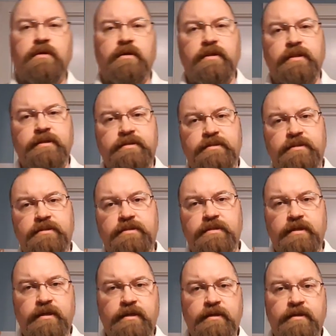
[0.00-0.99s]
Let's just
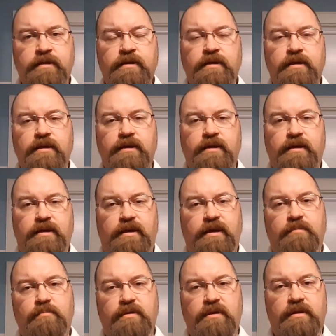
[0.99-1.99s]
say I
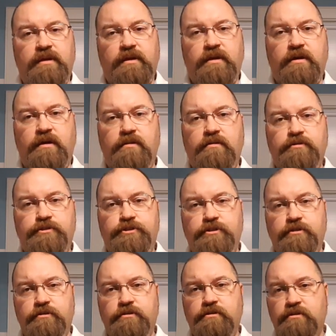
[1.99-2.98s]
hate being in collared
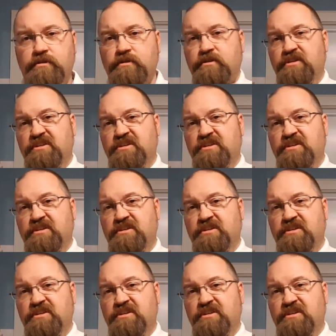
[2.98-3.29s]
shirts.